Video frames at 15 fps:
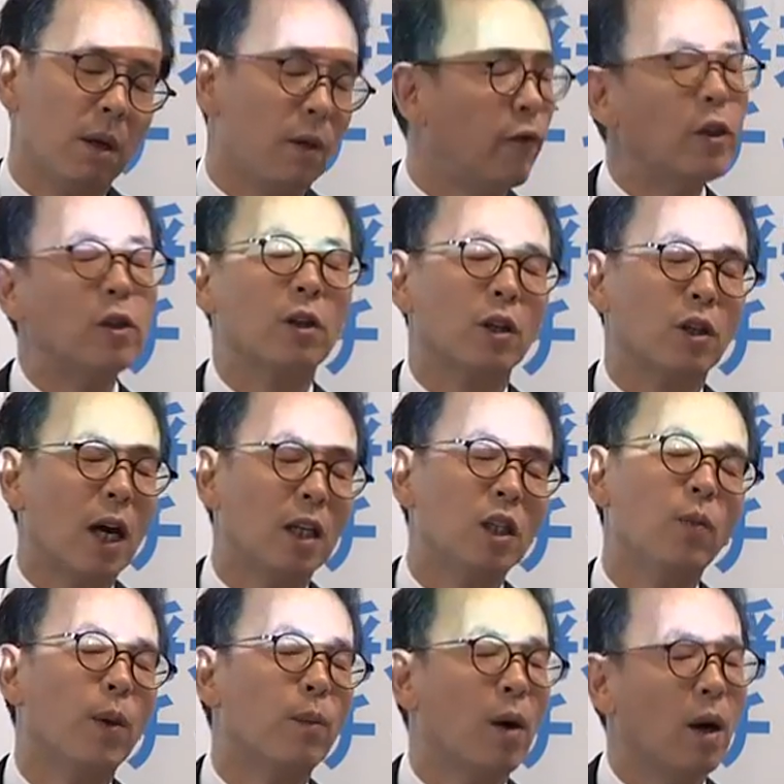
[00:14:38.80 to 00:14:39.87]
First, the Chinese
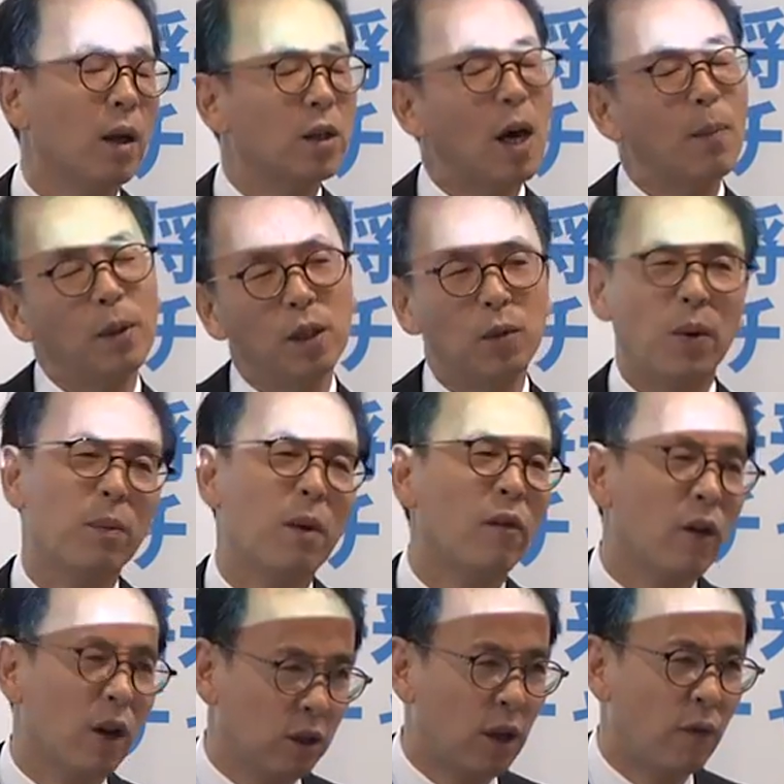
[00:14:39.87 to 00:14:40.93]
people, Japanese people are
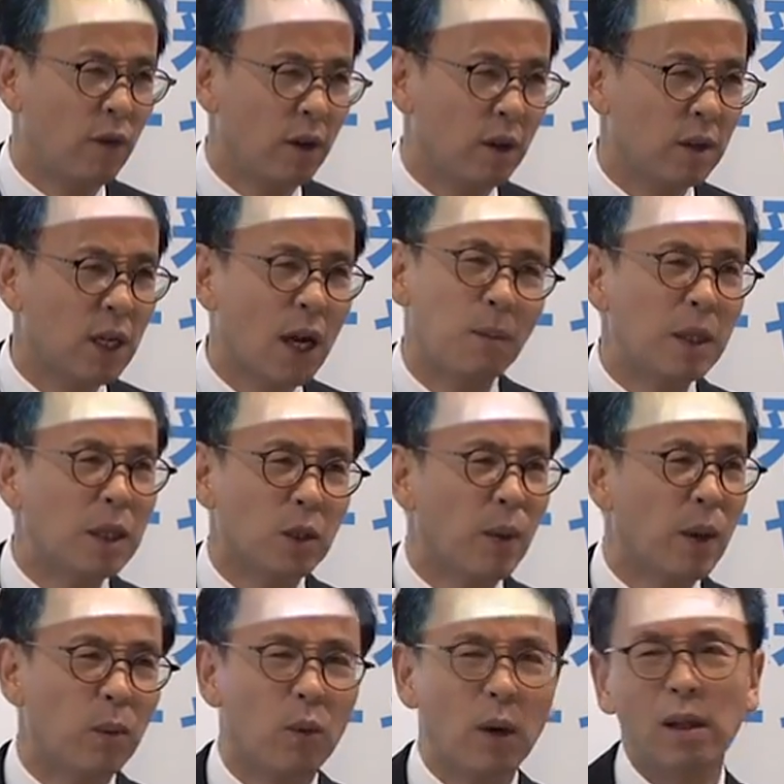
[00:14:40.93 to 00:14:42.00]
very different. Japanese
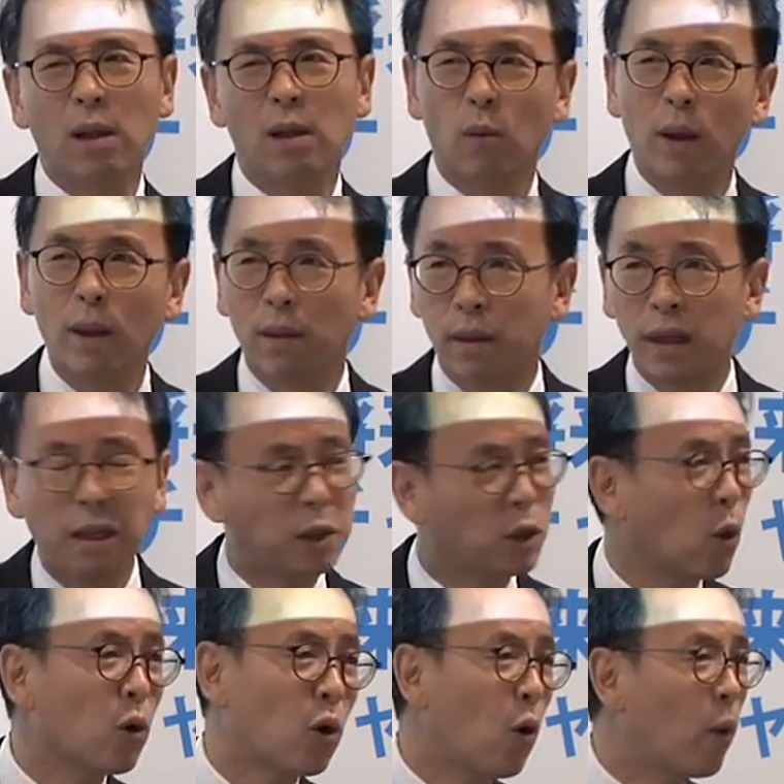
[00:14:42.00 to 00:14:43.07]
people, when things
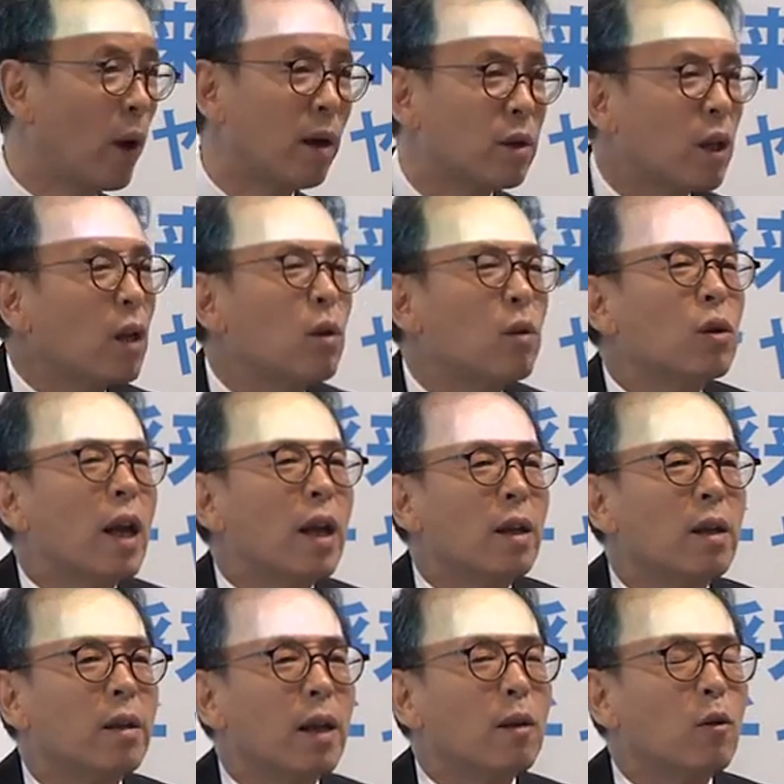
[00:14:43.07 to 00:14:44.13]
don't go well, they
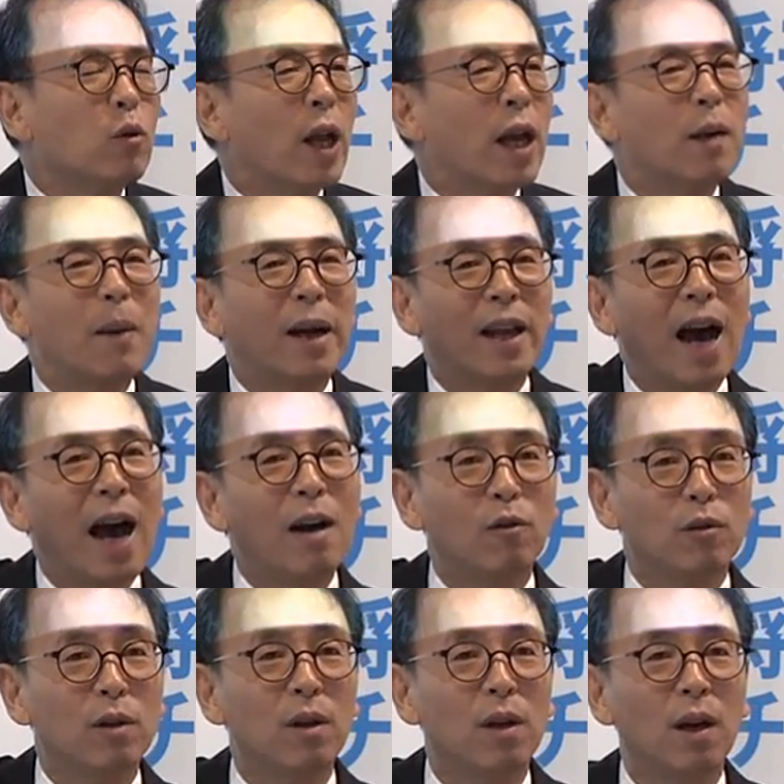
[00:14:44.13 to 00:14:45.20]
don't take money
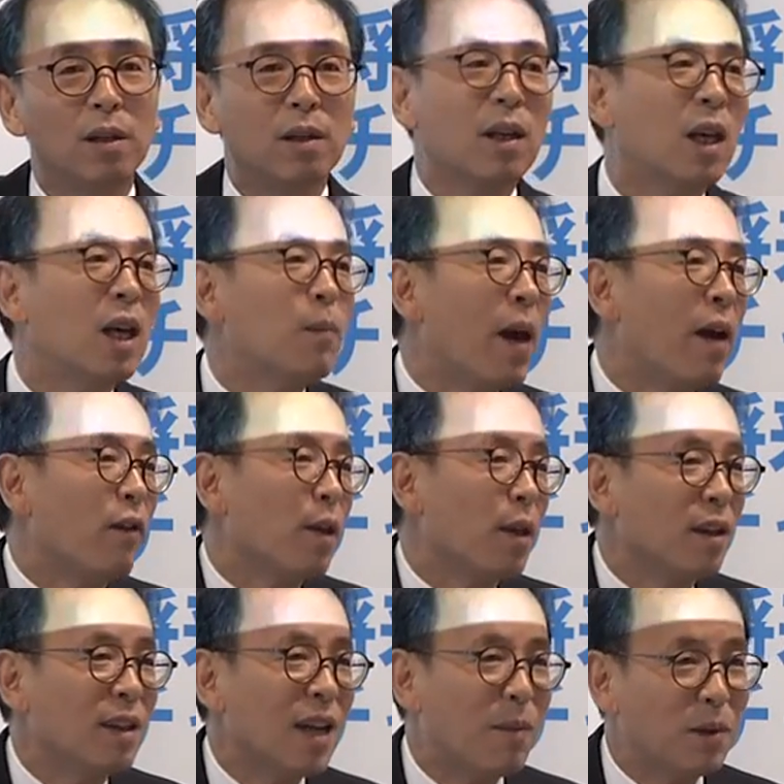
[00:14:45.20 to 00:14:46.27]
out. They keep everything
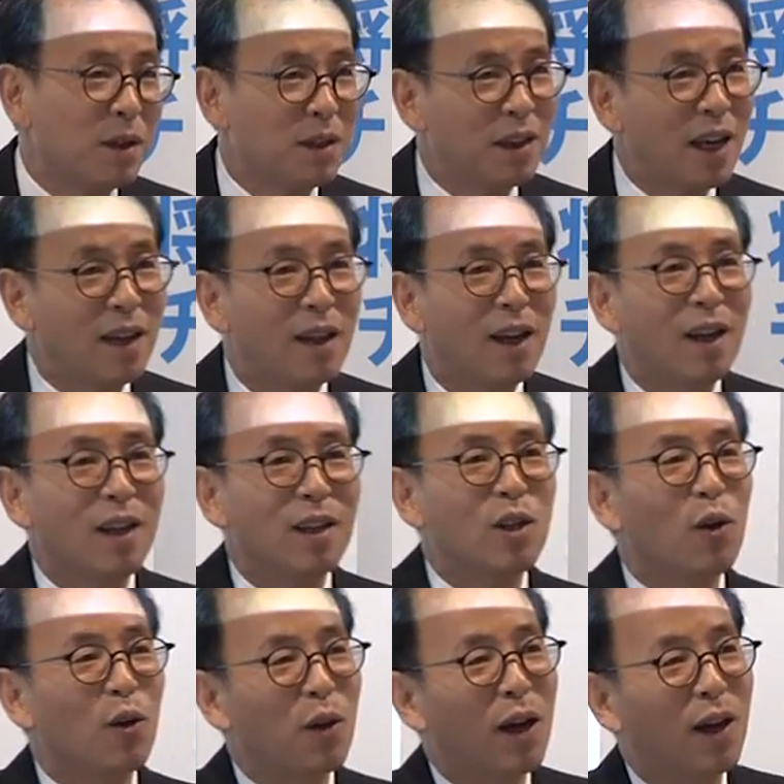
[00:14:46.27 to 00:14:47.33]
in Japanese yen.
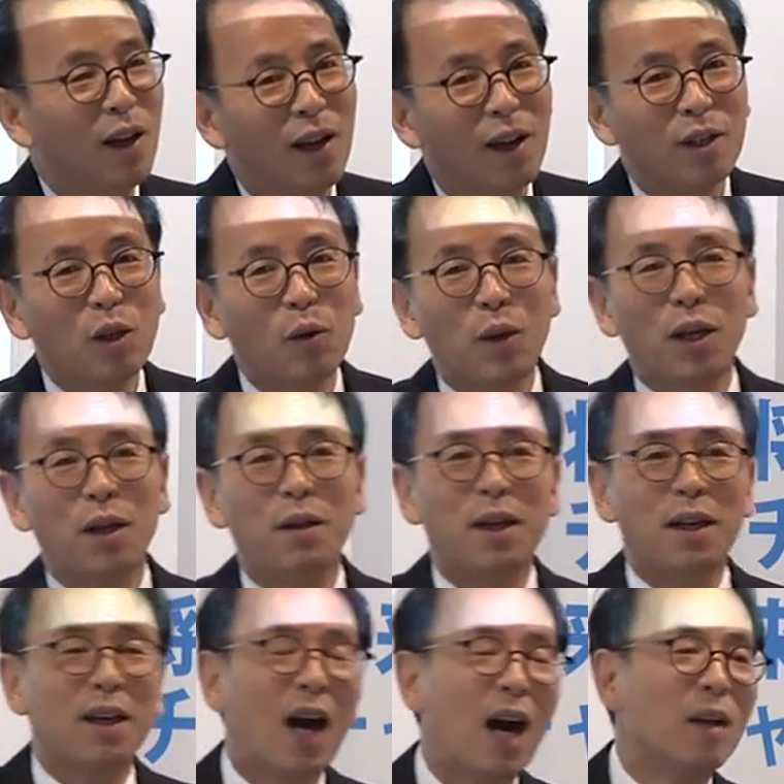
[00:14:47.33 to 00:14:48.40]
So
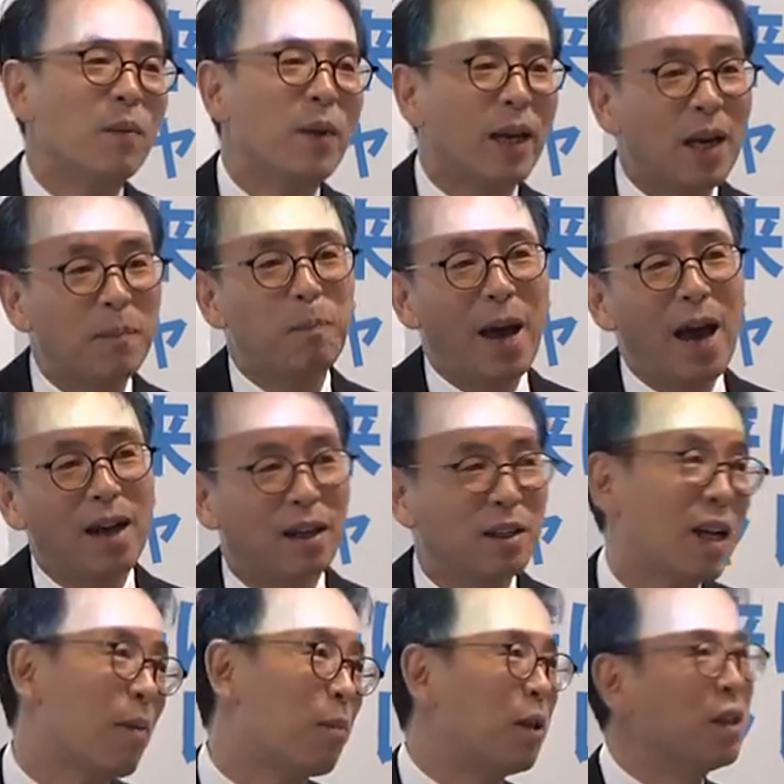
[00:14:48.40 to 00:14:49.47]
the economy became bad and
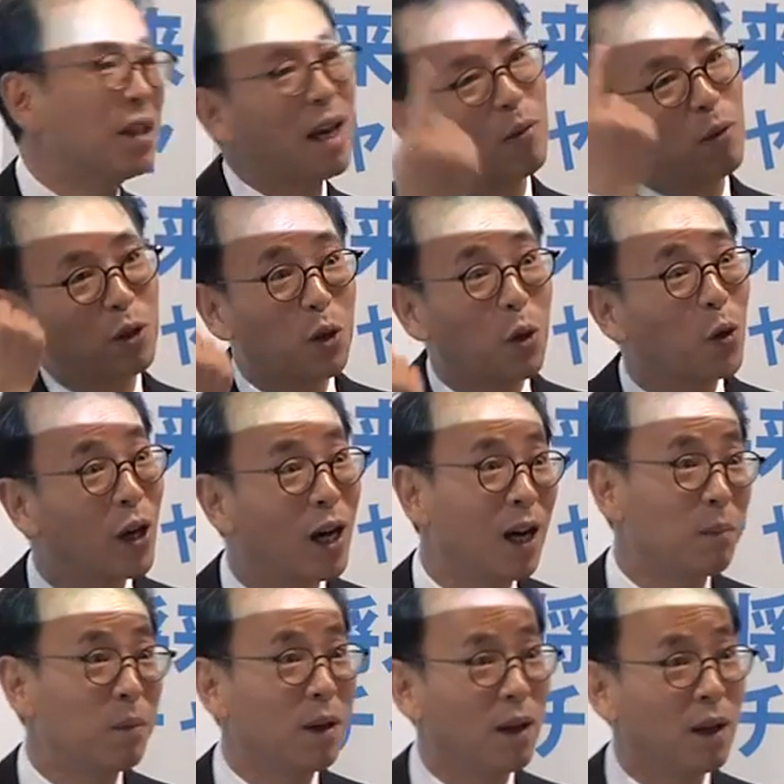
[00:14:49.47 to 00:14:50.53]
Japanese yen was going up.